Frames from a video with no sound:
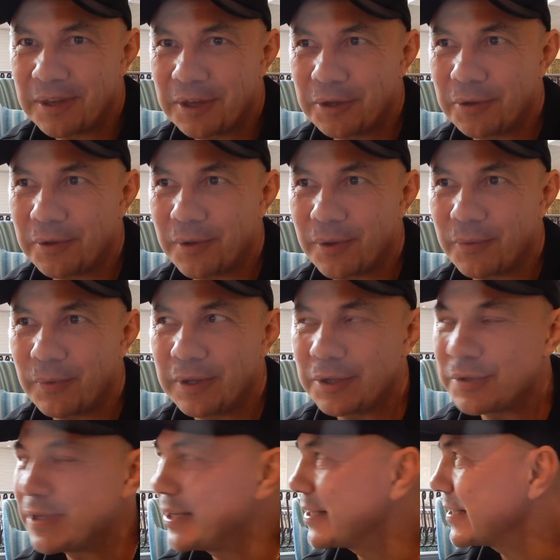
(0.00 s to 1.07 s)
you know that when
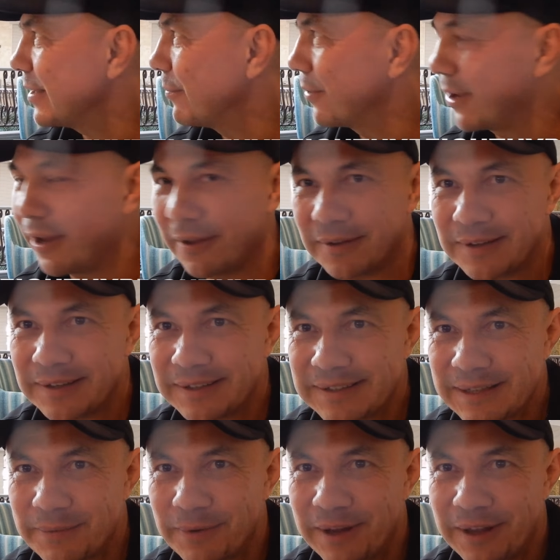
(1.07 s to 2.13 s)
you see somebody else,
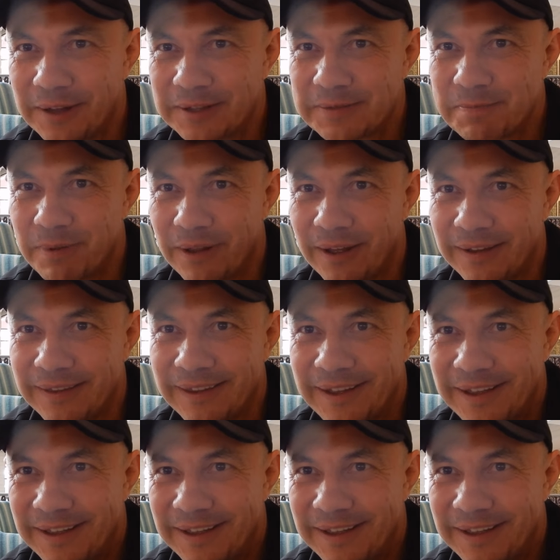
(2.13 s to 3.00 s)
somebody else's blood,